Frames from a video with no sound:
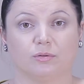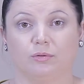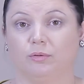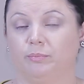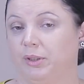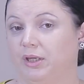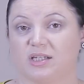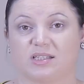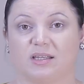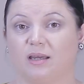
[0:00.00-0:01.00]
to be
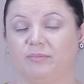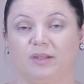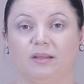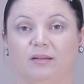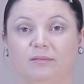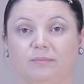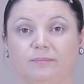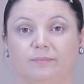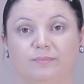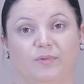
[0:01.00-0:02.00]
accepted?
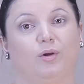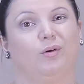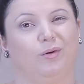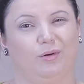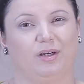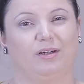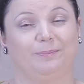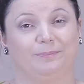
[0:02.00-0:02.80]
Or